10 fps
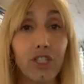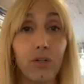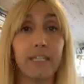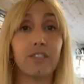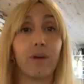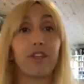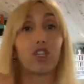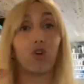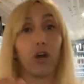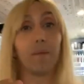is with
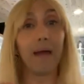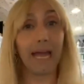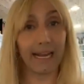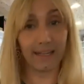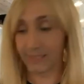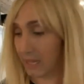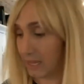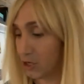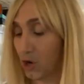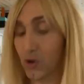short bangs,
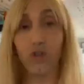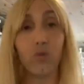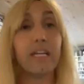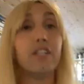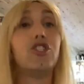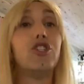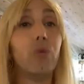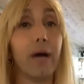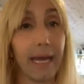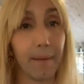you know, you can do
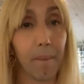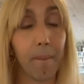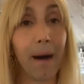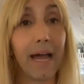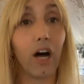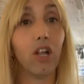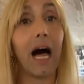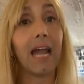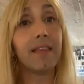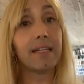it, but a
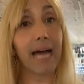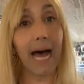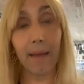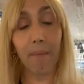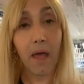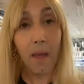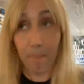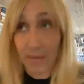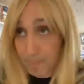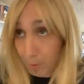lot of the time,
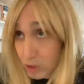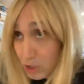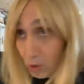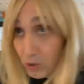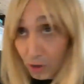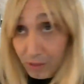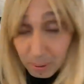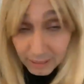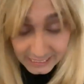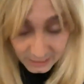people don't know the
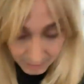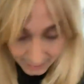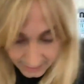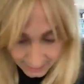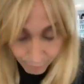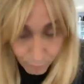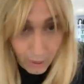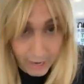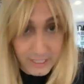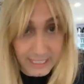placement of
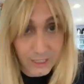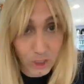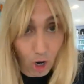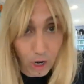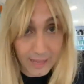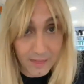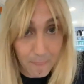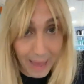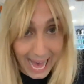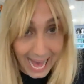where to start in the
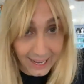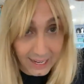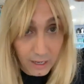back.